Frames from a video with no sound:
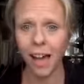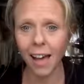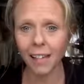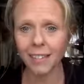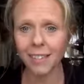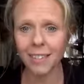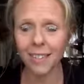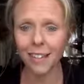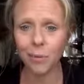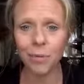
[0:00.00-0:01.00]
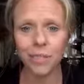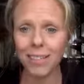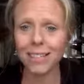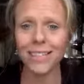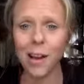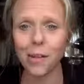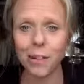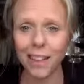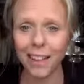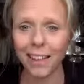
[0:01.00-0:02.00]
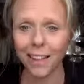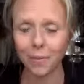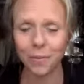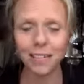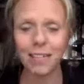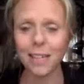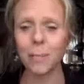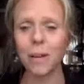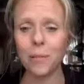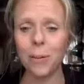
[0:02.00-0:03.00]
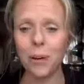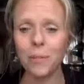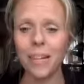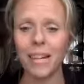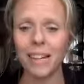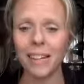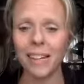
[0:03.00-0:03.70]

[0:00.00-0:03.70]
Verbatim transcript: And I wasn't actually owning it. I wasn't stepping up and owning it.